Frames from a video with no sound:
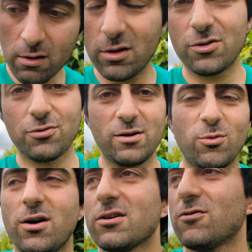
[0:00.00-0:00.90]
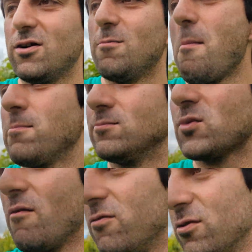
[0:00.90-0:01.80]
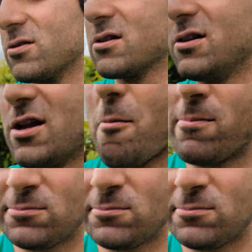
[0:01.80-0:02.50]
the DreamWorks film, unfortunately.